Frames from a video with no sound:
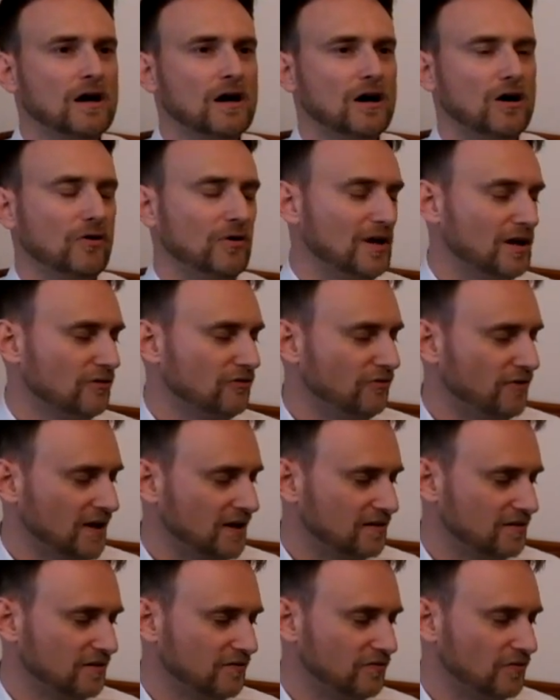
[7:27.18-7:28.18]
how
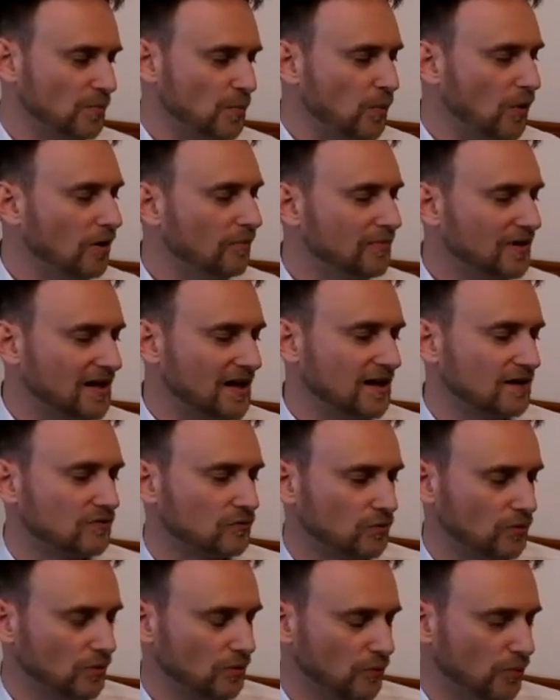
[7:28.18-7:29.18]
ineffective the bombing
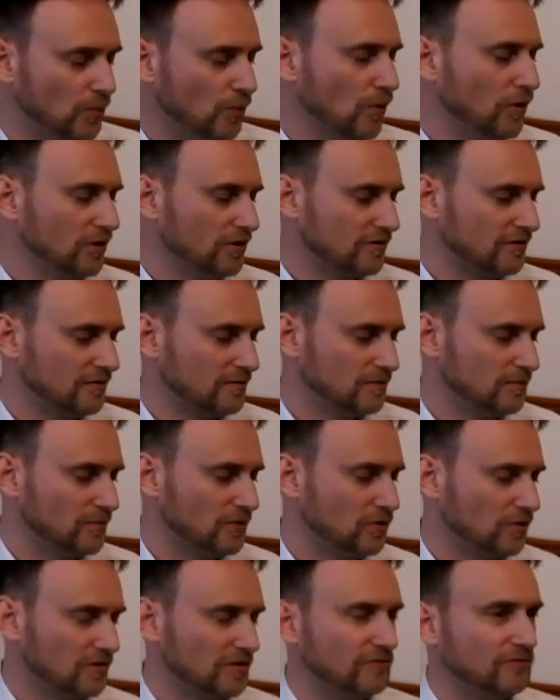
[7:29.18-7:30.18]
actually was.
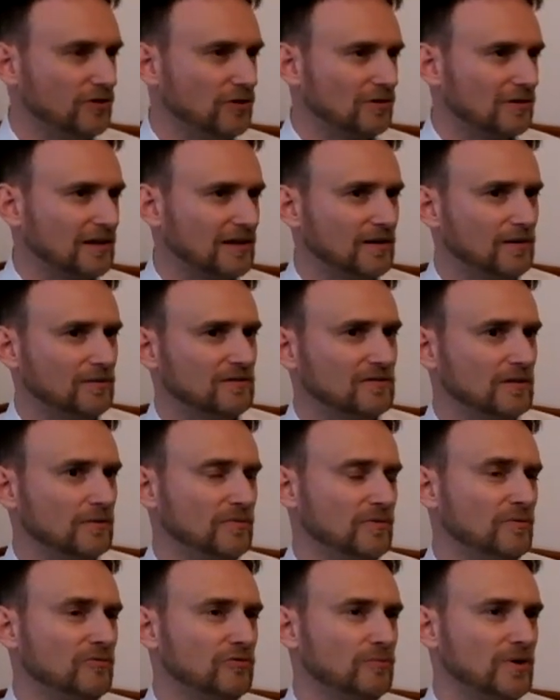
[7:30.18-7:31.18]
Because I found like
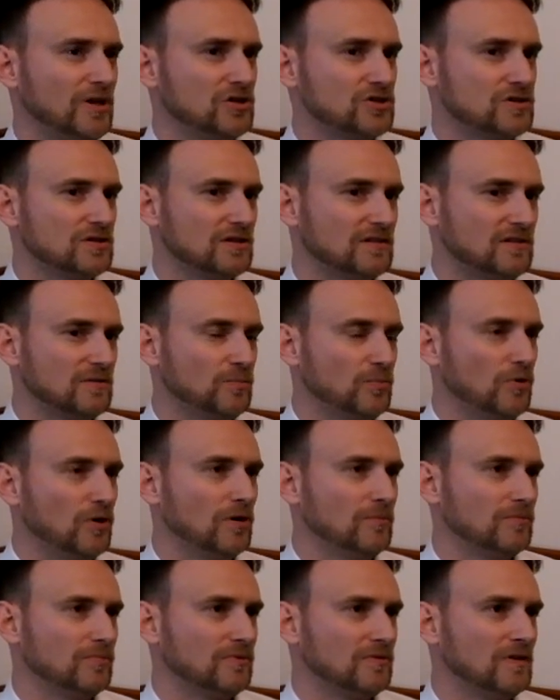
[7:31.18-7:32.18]
some information that they
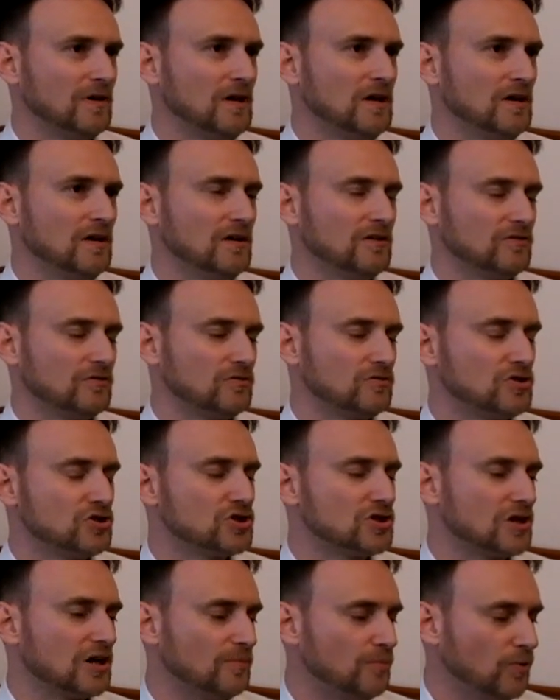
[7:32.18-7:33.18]
bombed,
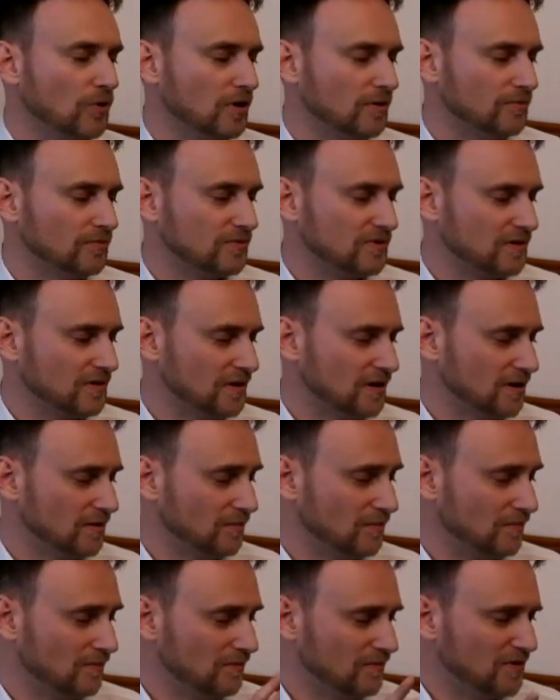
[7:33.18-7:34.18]
strategically bombed
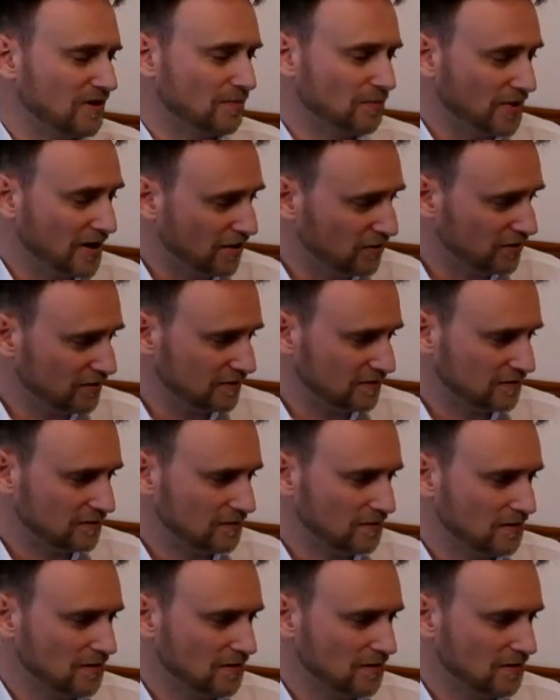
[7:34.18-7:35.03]
um, near Paris.